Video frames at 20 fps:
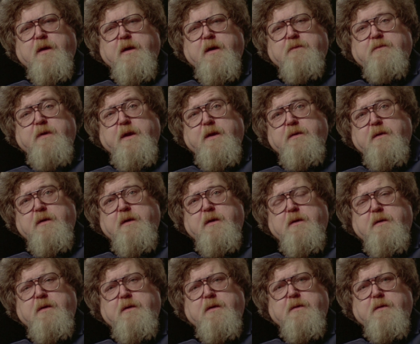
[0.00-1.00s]
I read
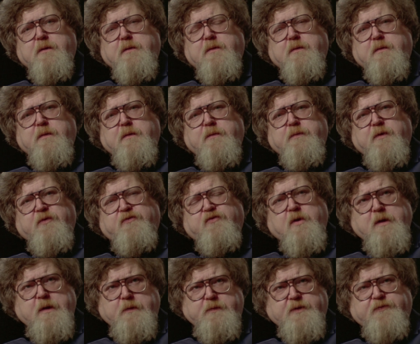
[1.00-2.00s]

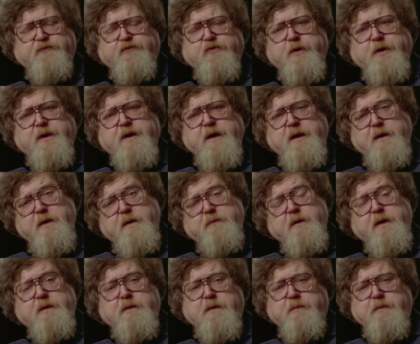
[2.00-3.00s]
before I was 14, I
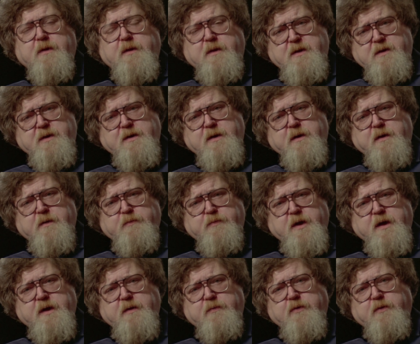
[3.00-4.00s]
read the entire
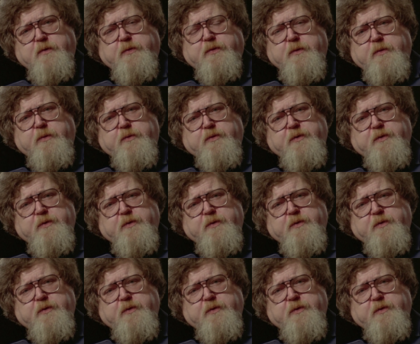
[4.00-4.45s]
Bible through